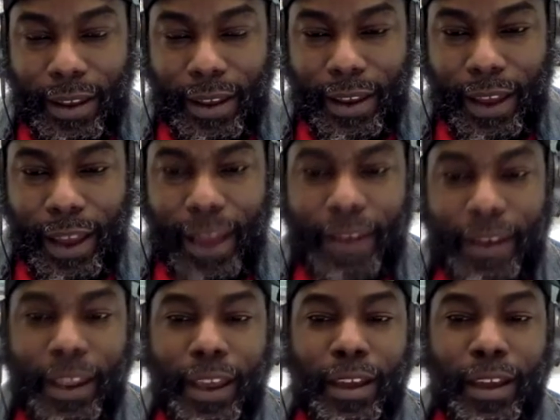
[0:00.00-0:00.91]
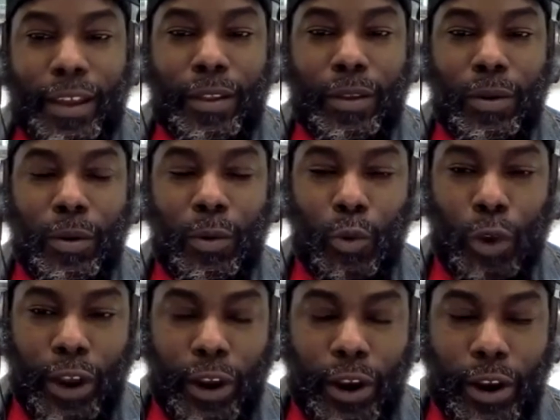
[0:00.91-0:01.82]
an idea
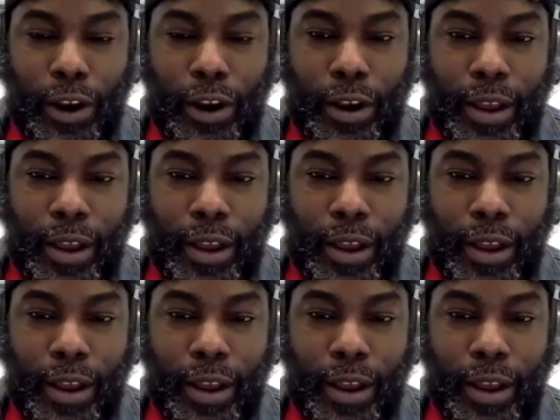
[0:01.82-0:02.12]
where